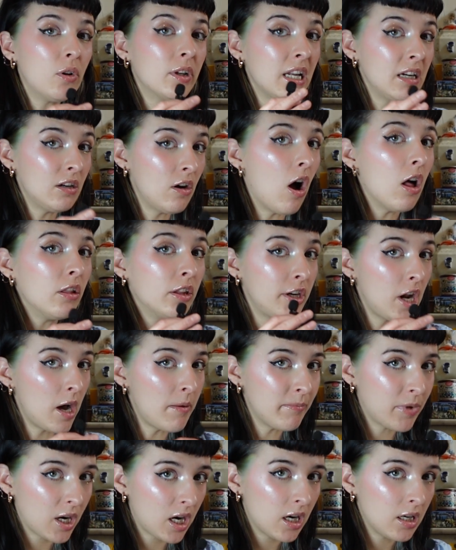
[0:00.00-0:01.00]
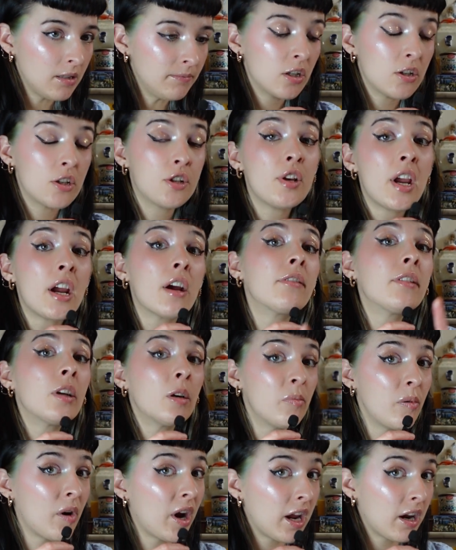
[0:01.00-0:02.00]
can call a number to share
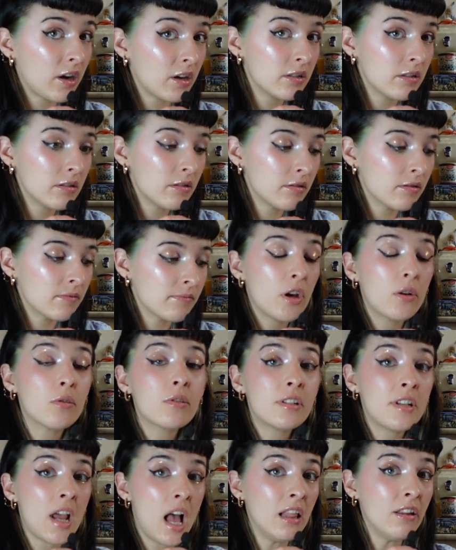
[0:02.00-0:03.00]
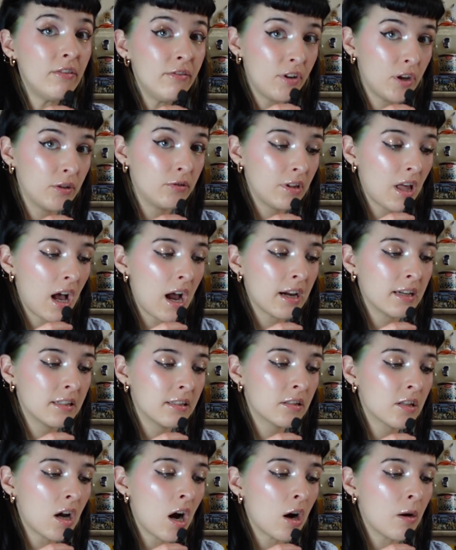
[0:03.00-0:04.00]
their prayers. Those telephone
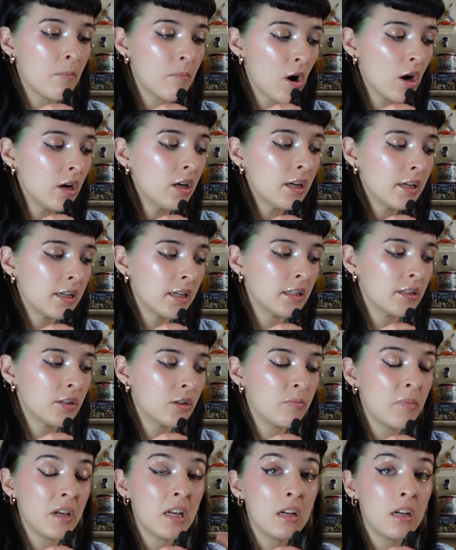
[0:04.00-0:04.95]
lines are marketed to be